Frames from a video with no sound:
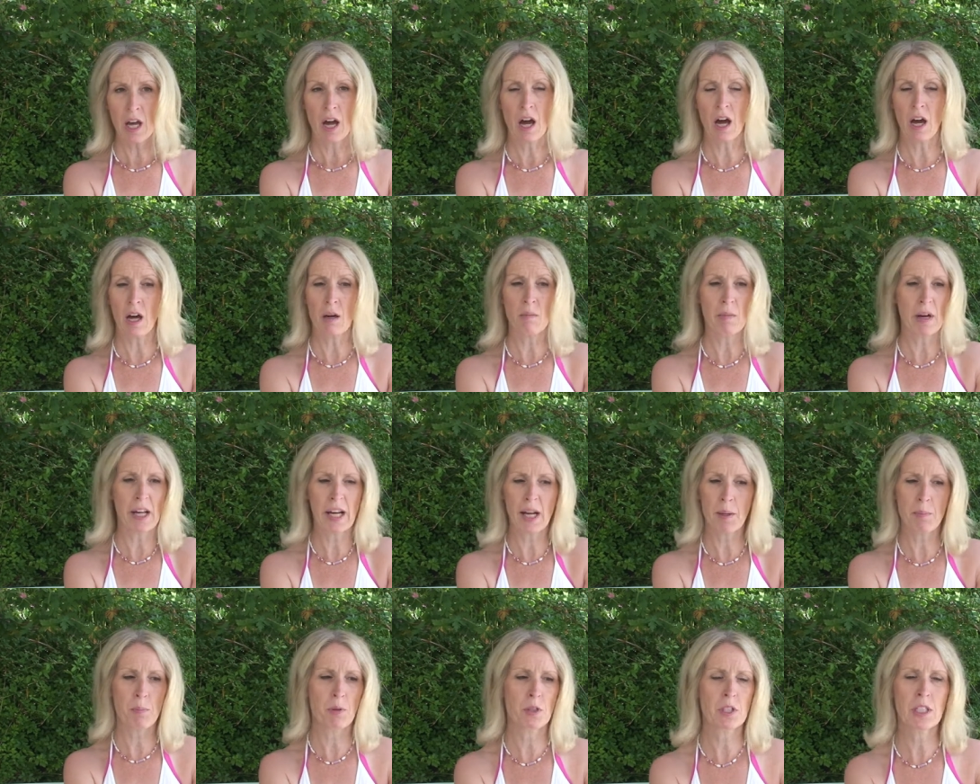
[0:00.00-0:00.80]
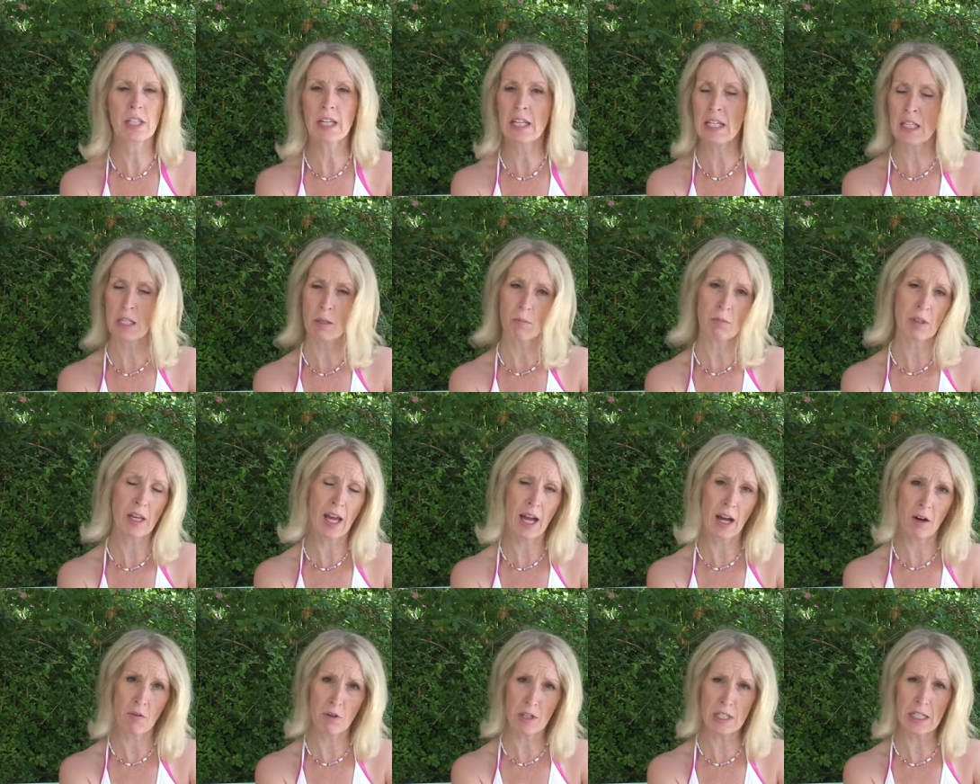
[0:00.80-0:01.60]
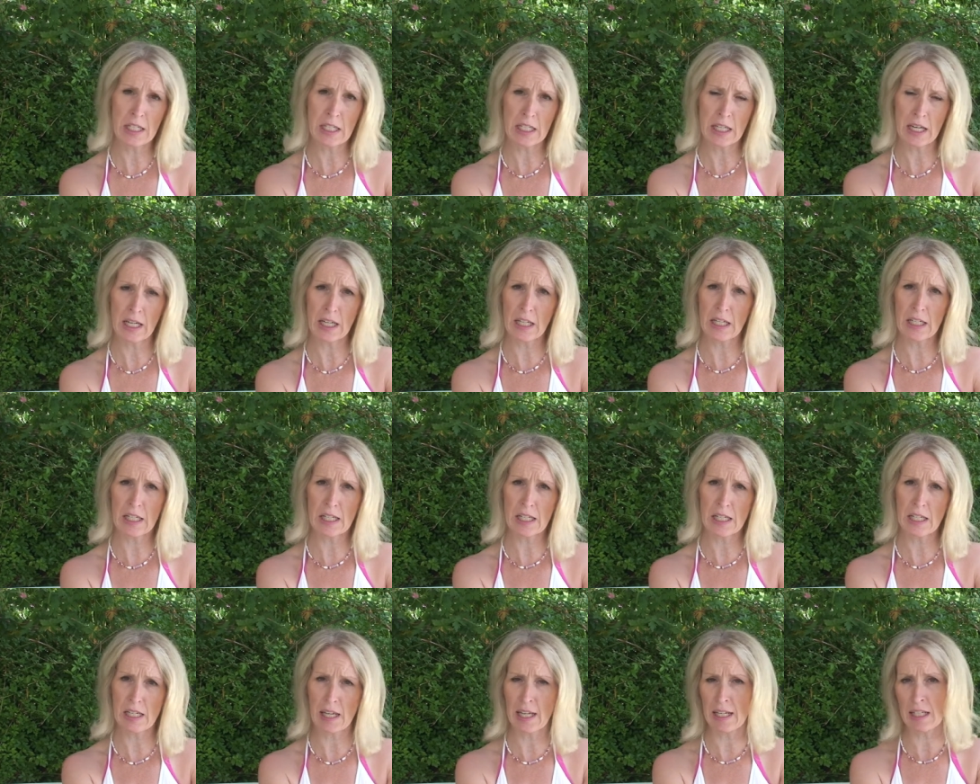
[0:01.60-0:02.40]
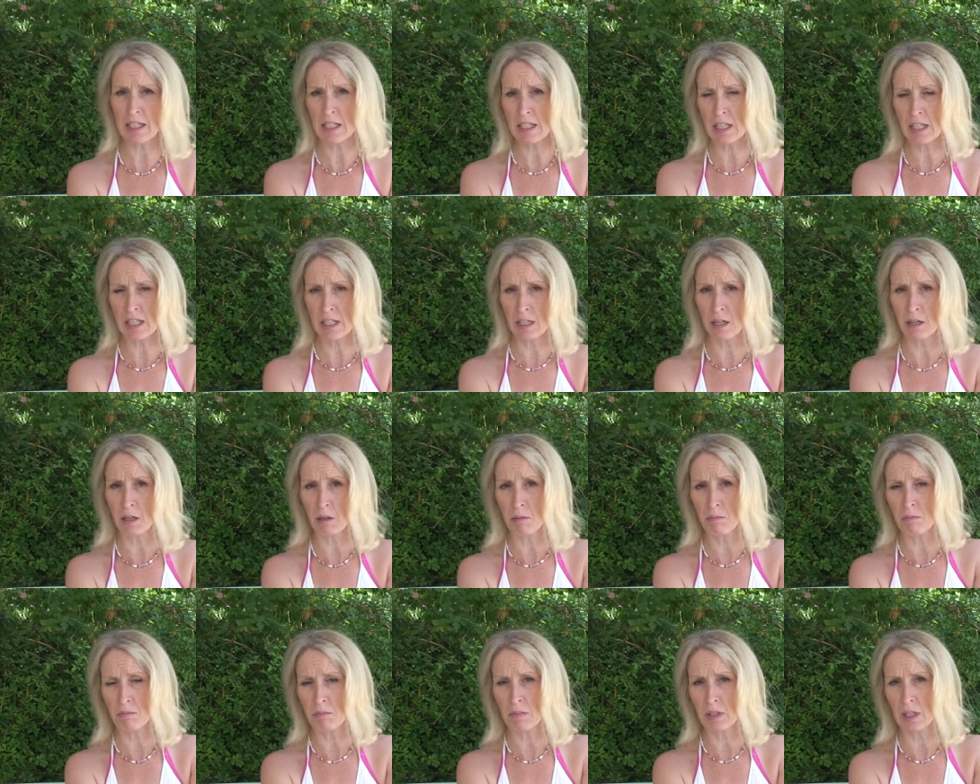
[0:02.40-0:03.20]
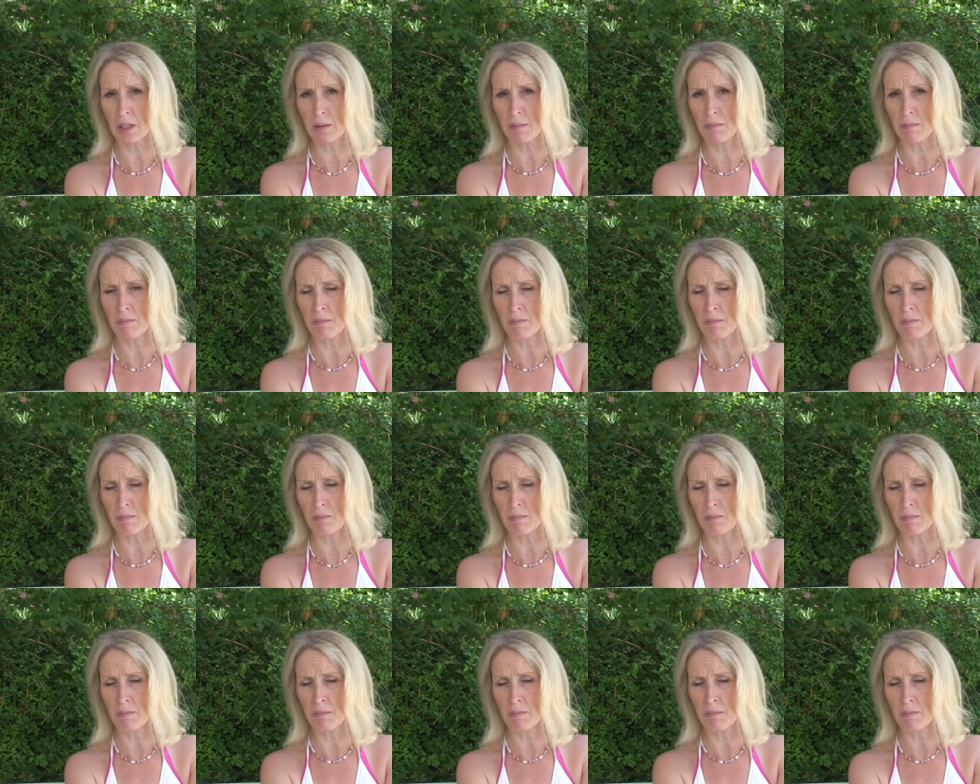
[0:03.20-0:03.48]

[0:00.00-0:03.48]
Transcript: and I put in some carrot sticks and some